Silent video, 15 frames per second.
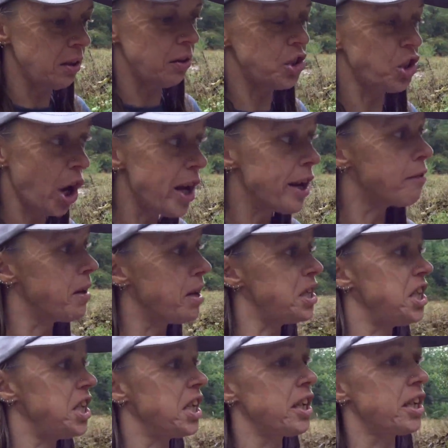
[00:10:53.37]
giant red
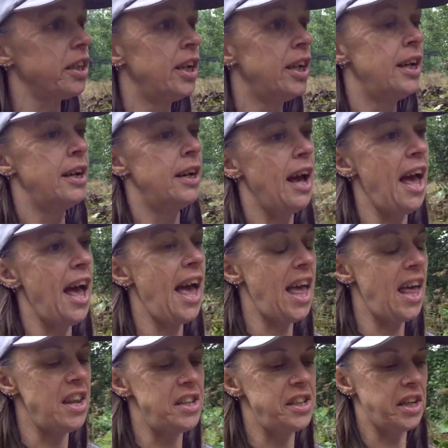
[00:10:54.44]
deer,
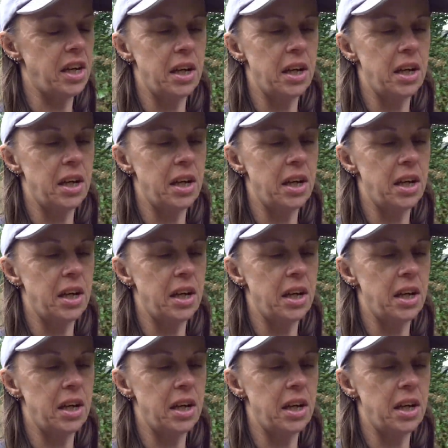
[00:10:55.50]
and